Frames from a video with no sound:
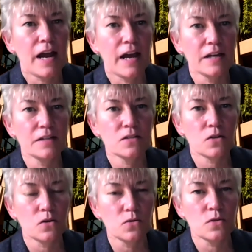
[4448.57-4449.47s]
And
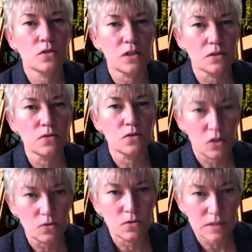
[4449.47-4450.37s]
those
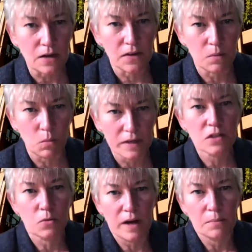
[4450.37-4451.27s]
cues tell them when
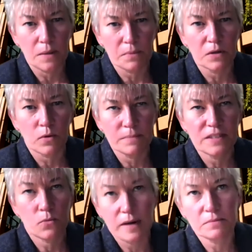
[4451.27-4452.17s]
to ramp up and
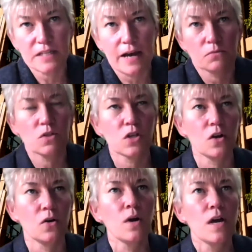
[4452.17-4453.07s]
ramp down.
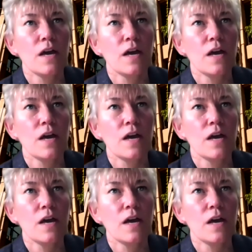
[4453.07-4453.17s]
So,